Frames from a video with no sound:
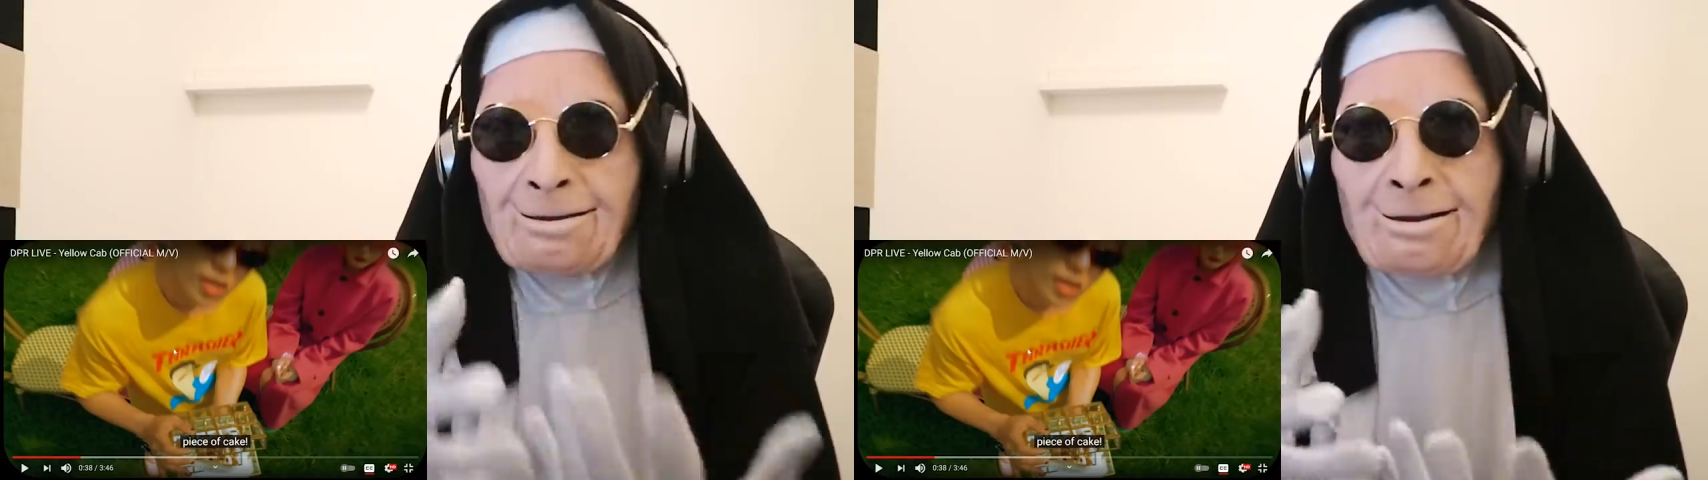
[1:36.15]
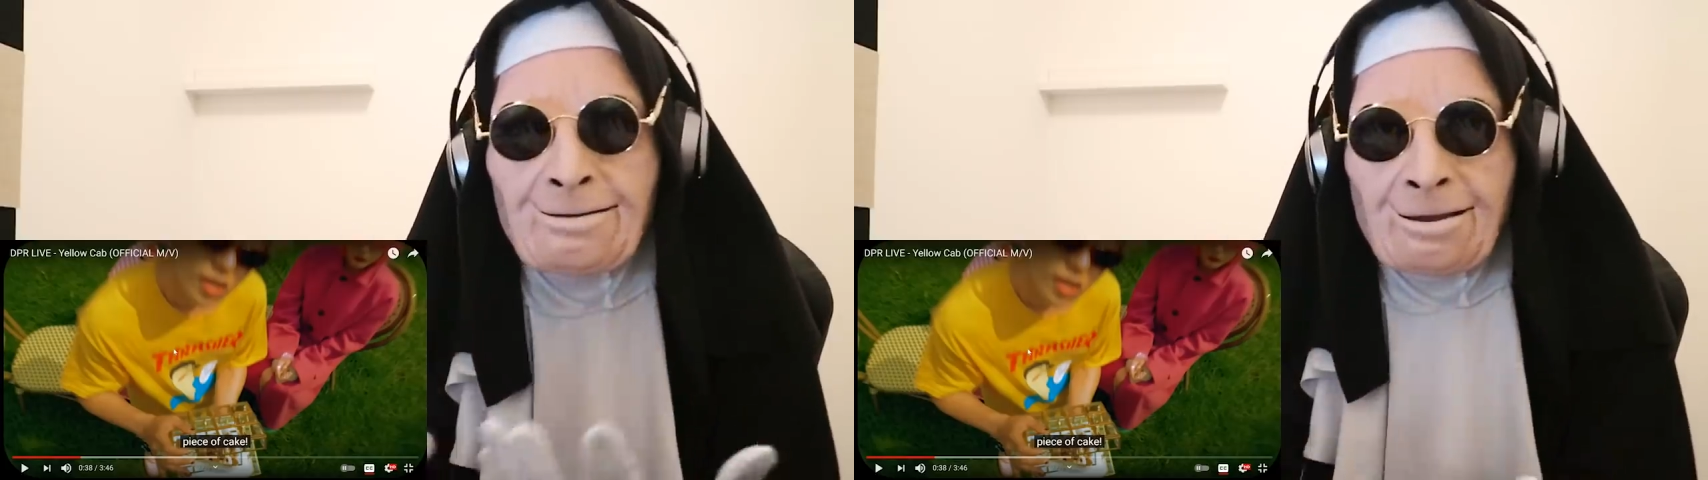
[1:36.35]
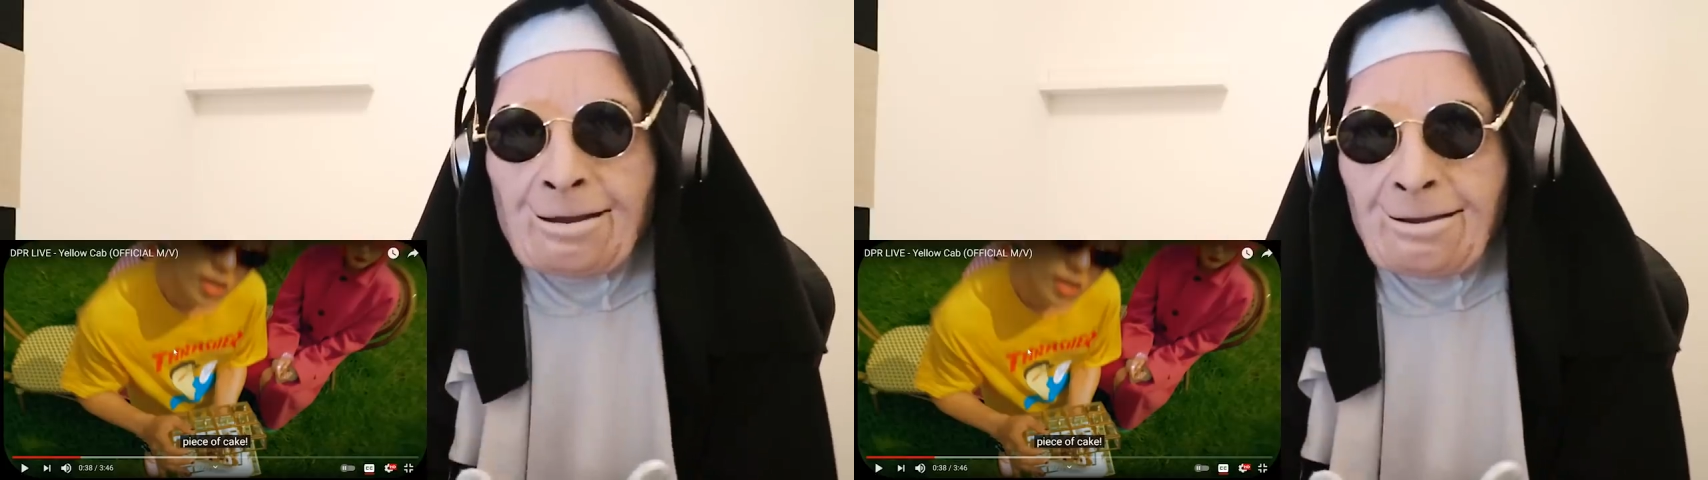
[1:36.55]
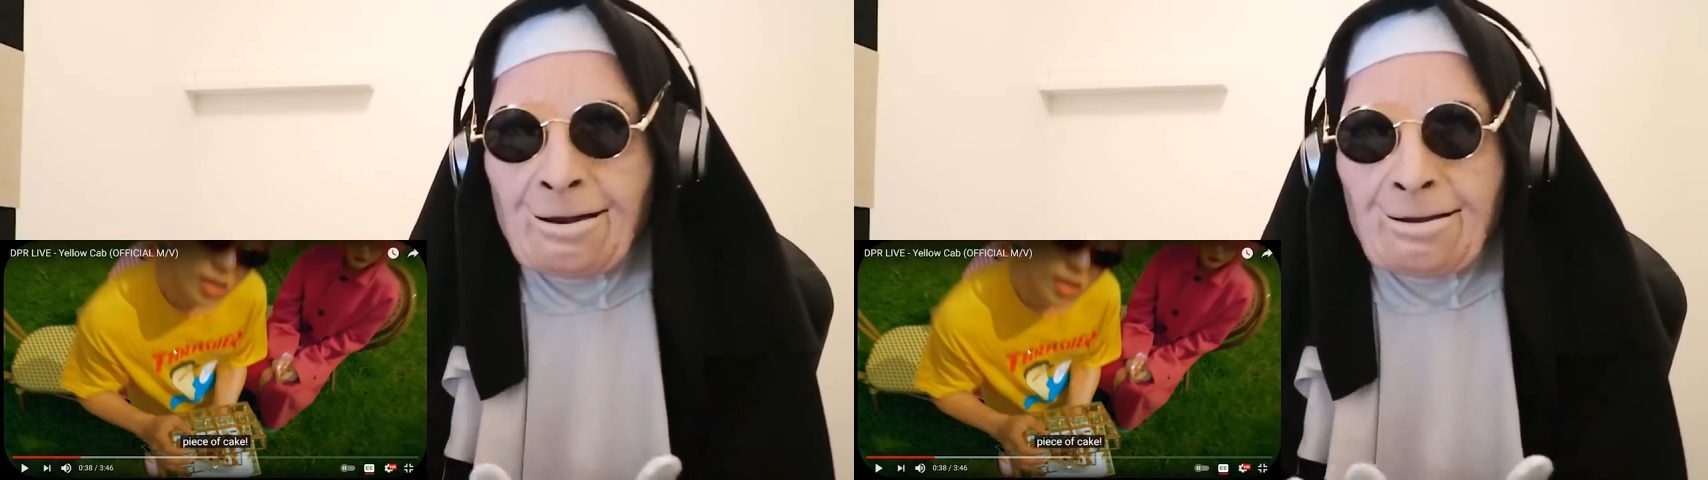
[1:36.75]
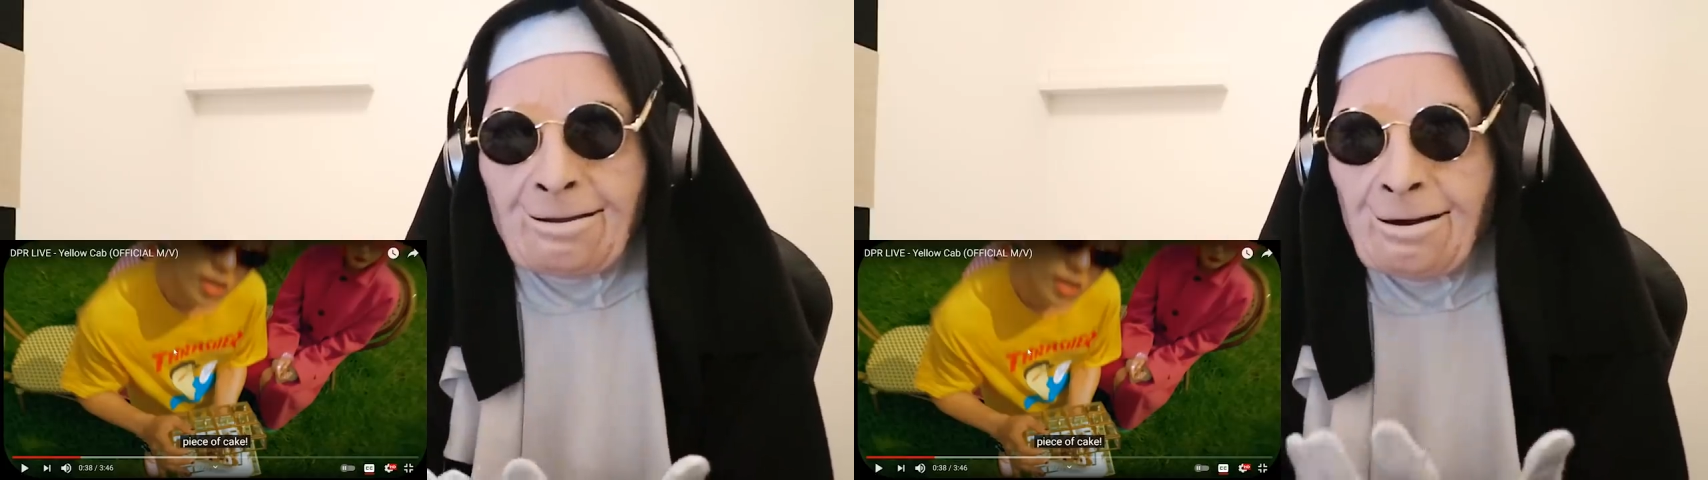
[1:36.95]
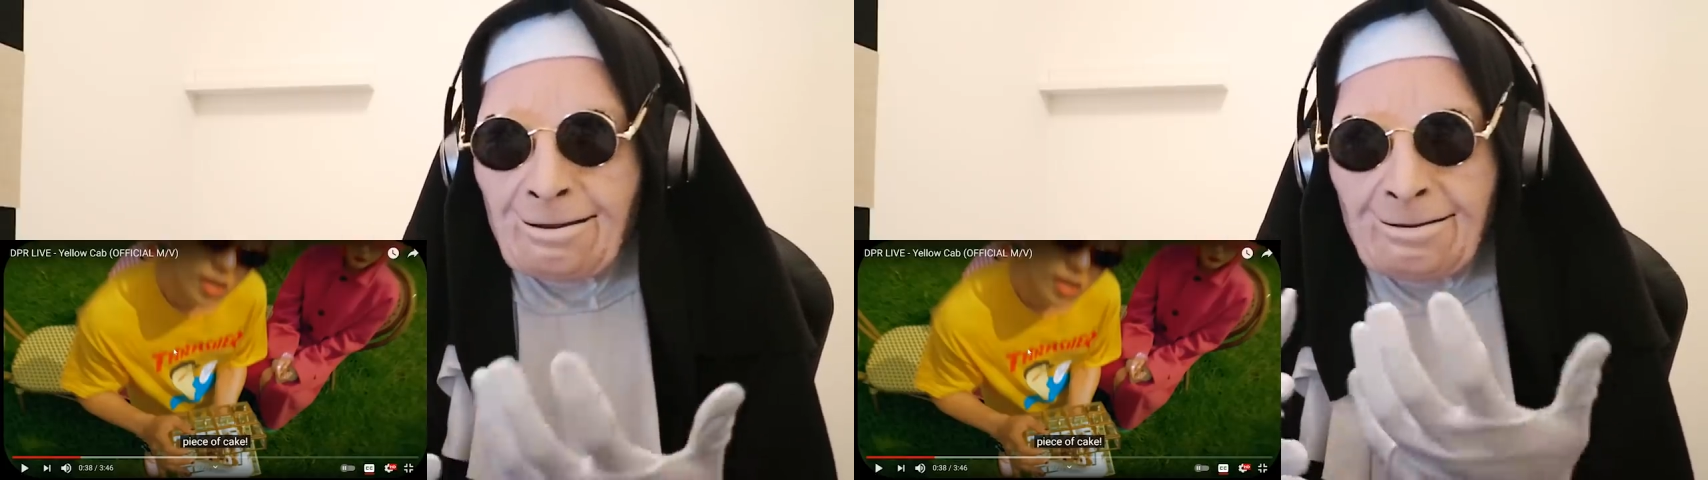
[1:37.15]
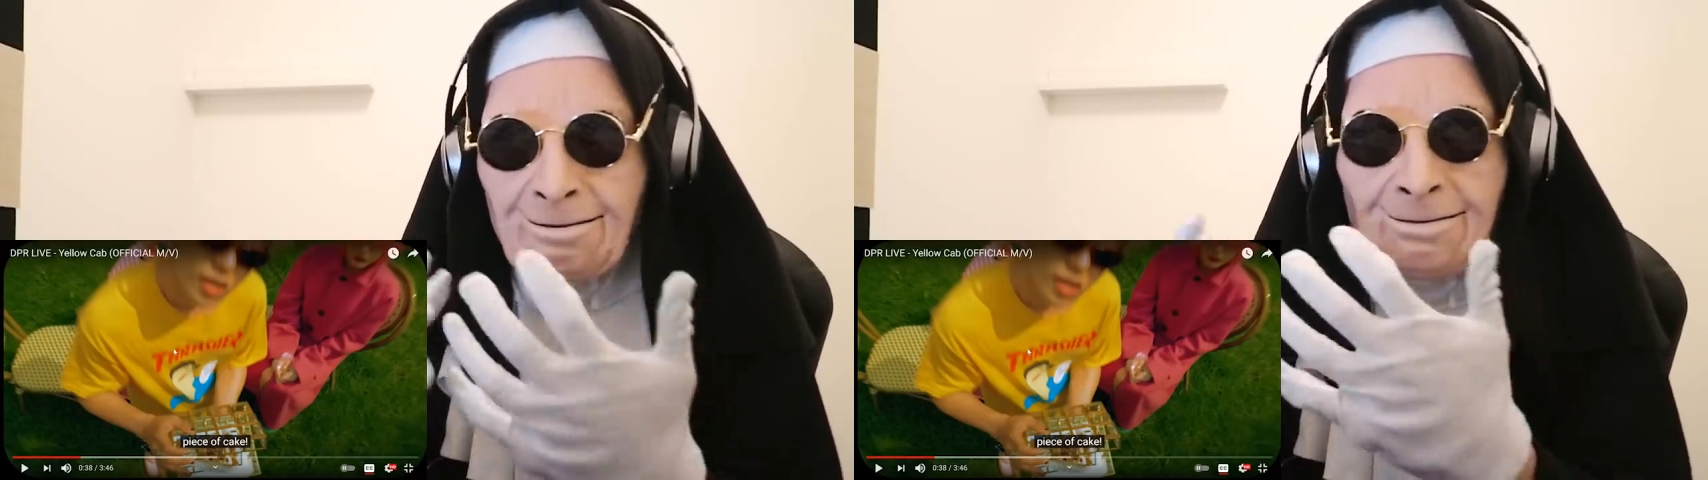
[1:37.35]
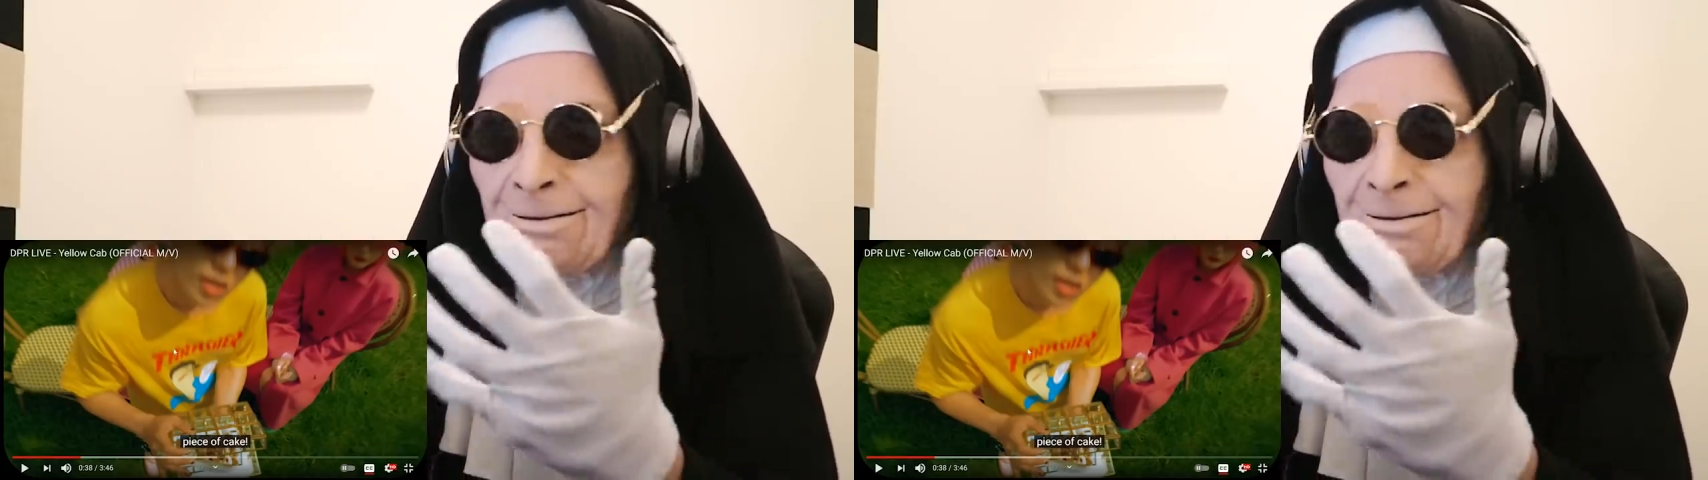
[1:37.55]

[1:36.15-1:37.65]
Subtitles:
to the music video,